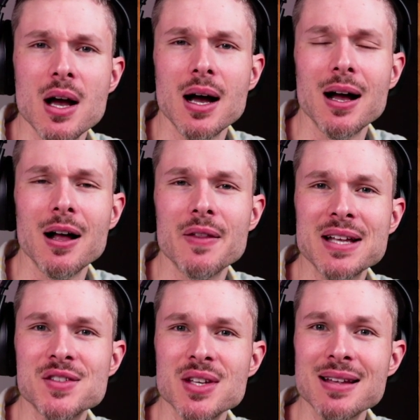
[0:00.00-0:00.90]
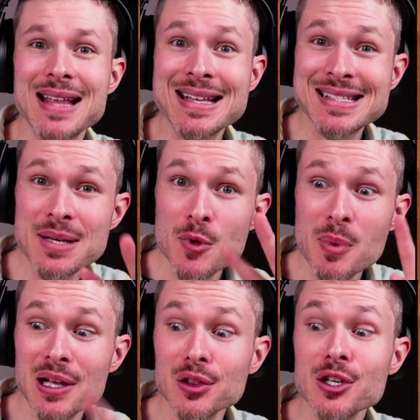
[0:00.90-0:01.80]
Uh, that said, that seemed to be
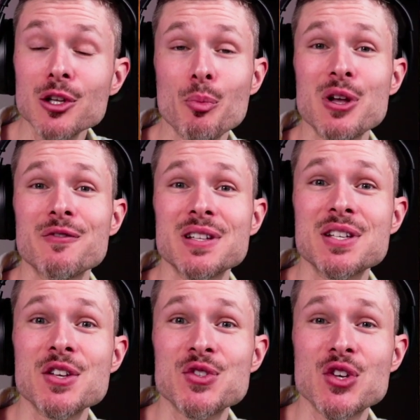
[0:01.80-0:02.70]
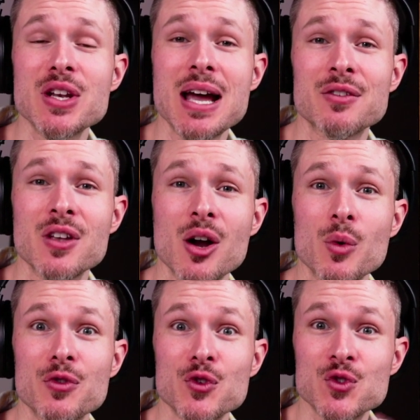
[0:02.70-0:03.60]
a little bit of a disconnect there
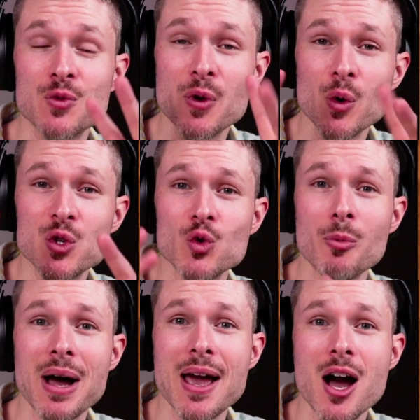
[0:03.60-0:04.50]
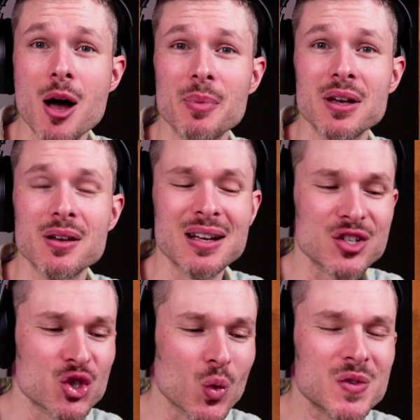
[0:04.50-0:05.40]
with the spiritual myopia, kind of
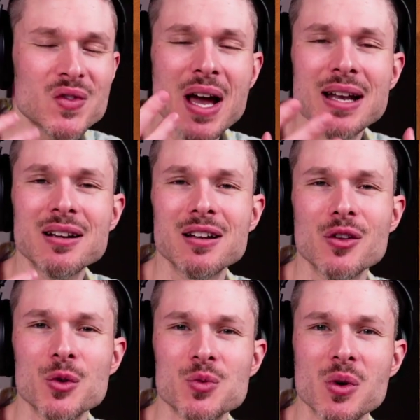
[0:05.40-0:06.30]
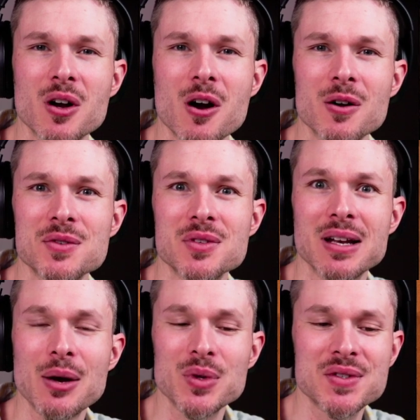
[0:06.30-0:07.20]
short-sighted in those regards. And
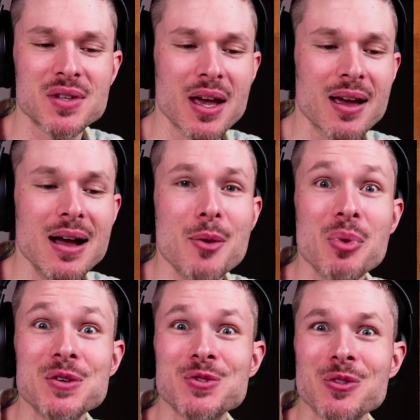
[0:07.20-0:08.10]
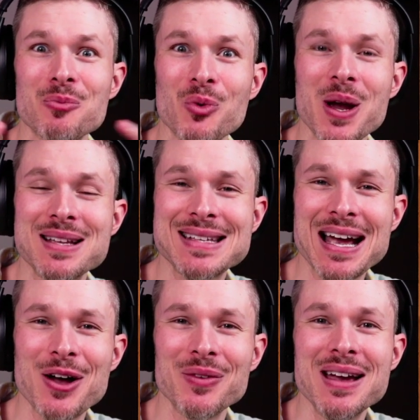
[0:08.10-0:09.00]
I would say, based on the
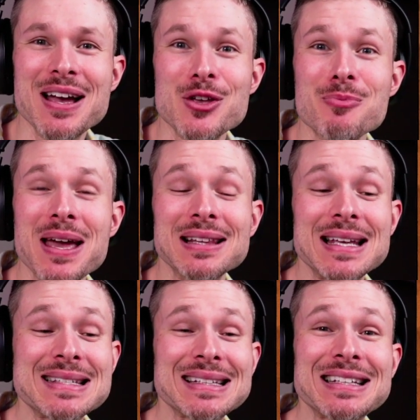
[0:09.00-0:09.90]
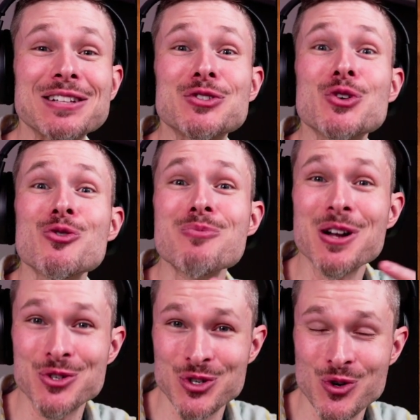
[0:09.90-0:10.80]
breakdown, you may lend a little too
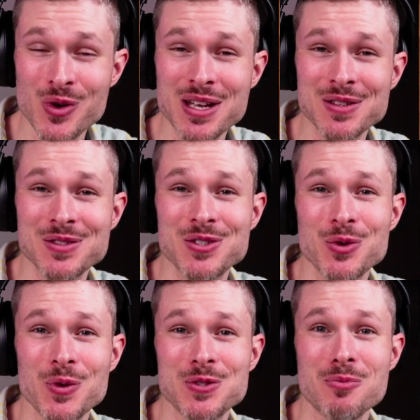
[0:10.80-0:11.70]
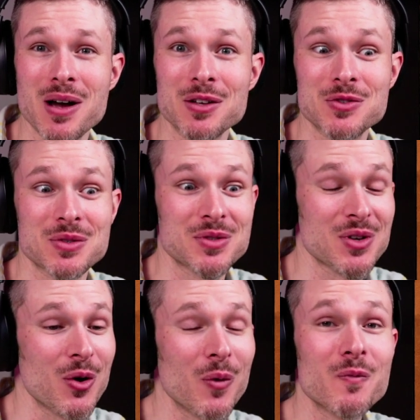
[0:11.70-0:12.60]
much credence to as much.
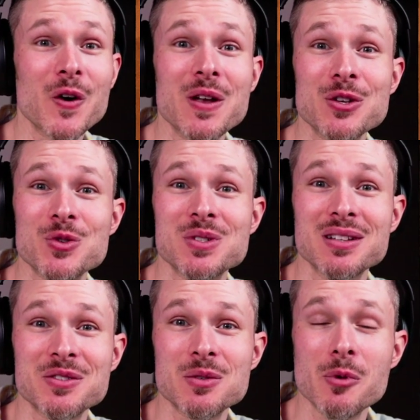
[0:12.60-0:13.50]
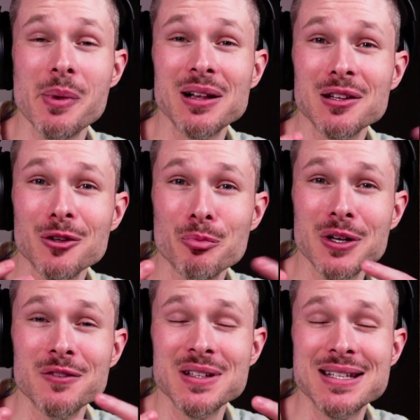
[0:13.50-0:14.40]
So very interesting. There seemed to be a little bit
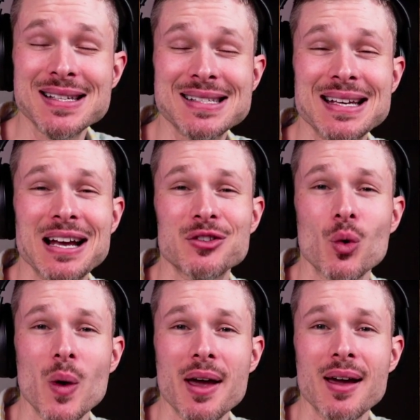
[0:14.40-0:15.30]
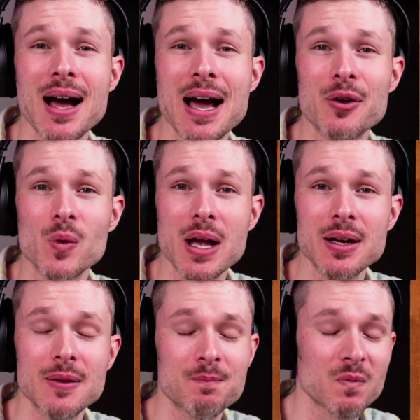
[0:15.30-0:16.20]
of a disconnect the way I read
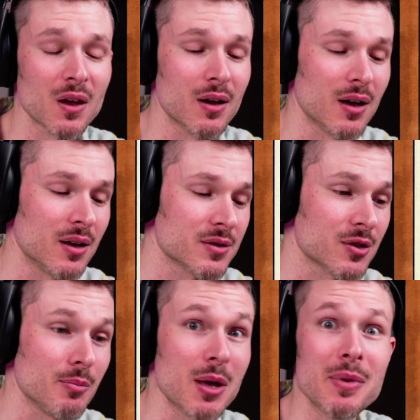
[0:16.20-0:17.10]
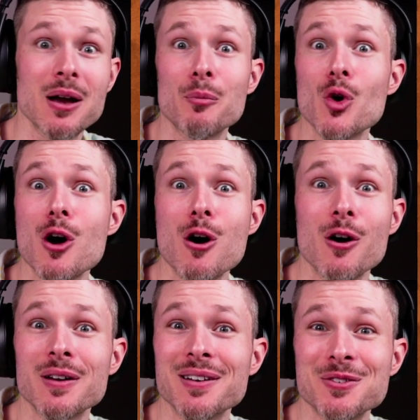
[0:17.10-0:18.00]
it. Uh, so maybe I'm wrong
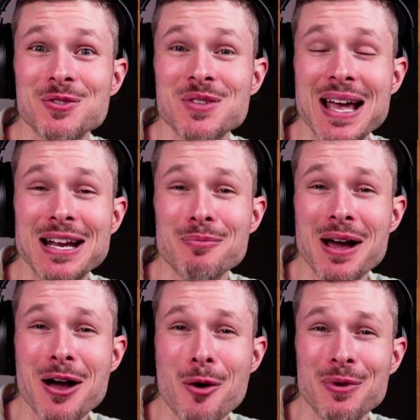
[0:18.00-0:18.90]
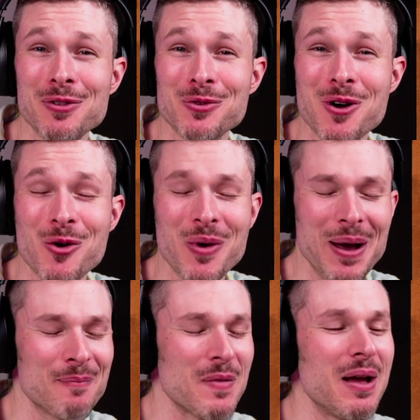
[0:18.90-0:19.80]
and understanding myopia the wrong way,
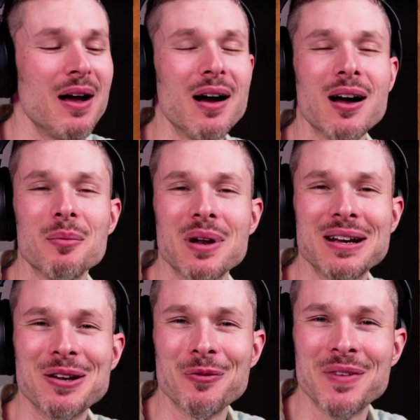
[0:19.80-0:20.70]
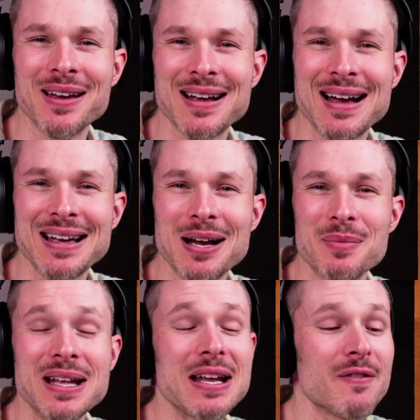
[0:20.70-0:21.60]
uh, but I don't think I am. In
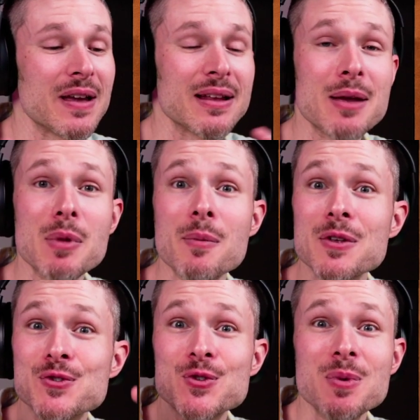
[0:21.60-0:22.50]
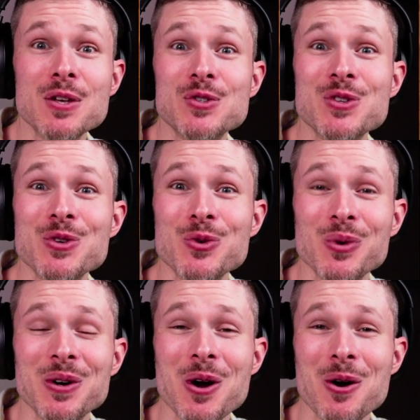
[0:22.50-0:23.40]
any event, hey, maybe it speaks to you
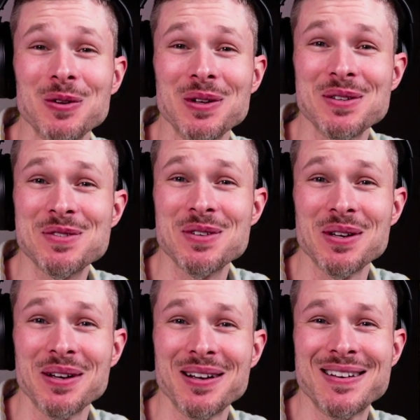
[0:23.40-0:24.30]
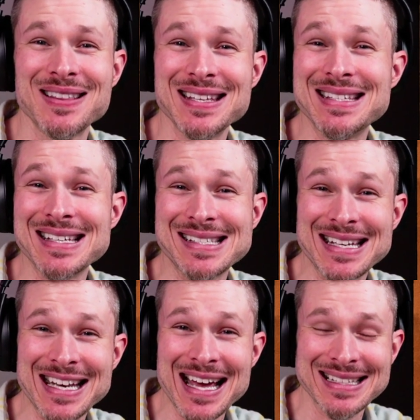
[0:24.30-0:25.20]
regardless, uh, the
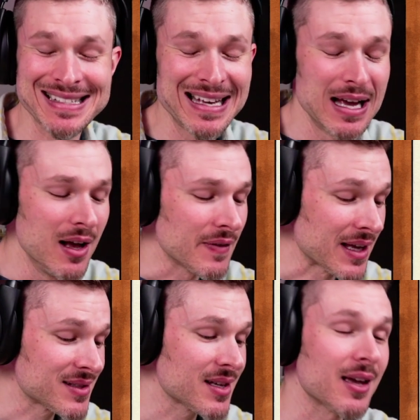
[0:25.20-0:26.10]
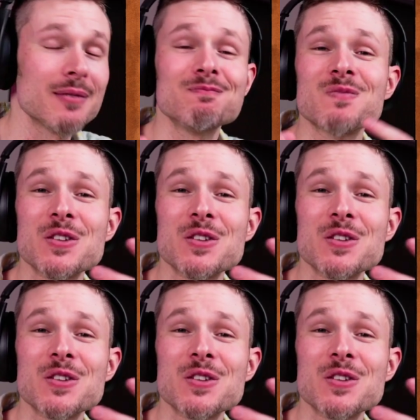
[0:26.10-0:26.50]
disconnect. That said, that's